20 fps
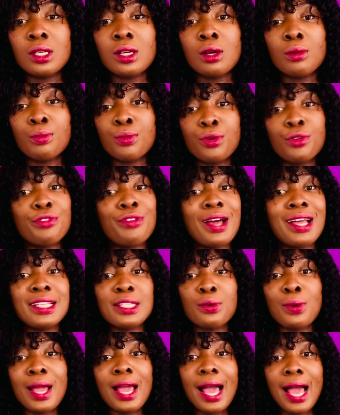profile.
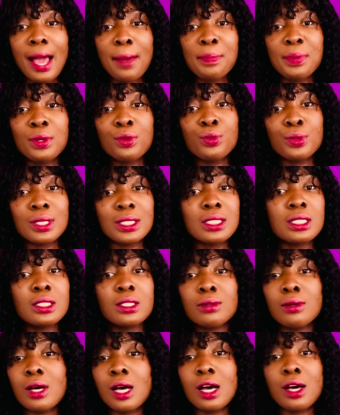They were happy
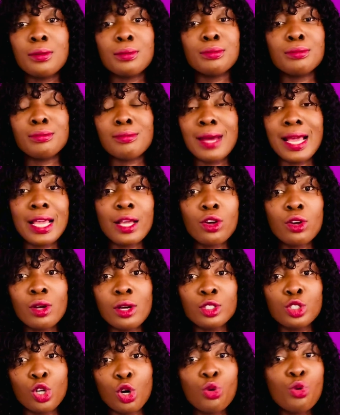with my
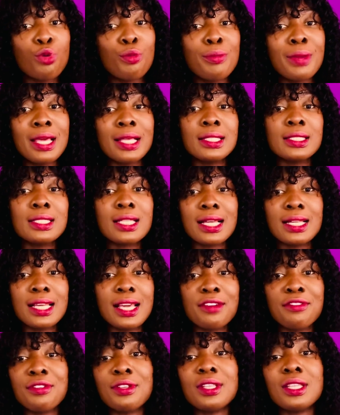documents and
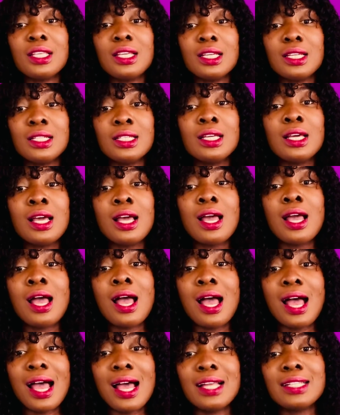everything,
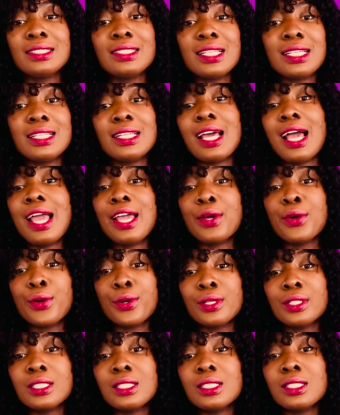and then I
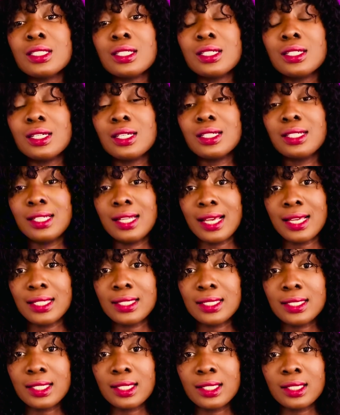got
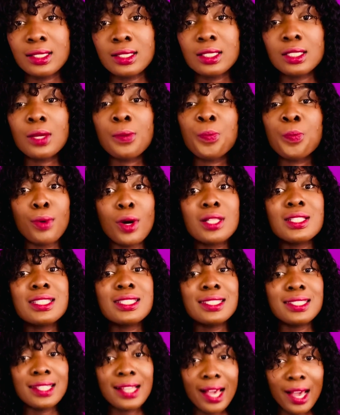licensed. But
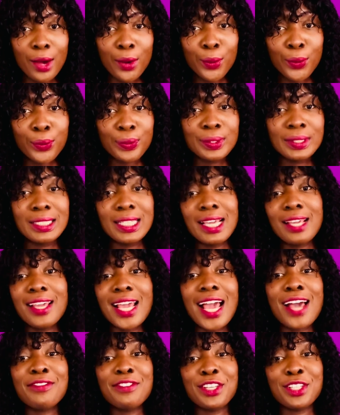now they
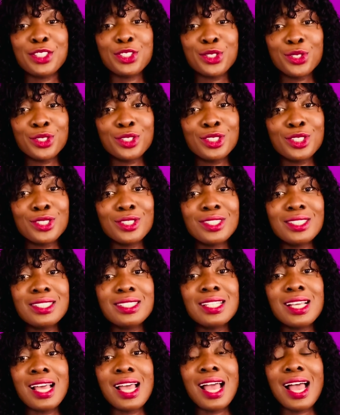have introduced
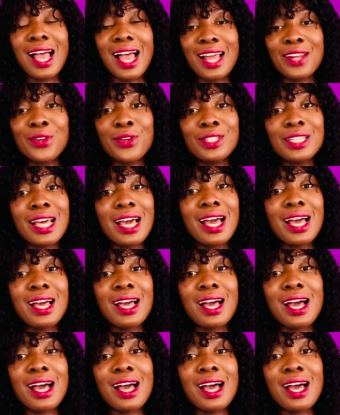another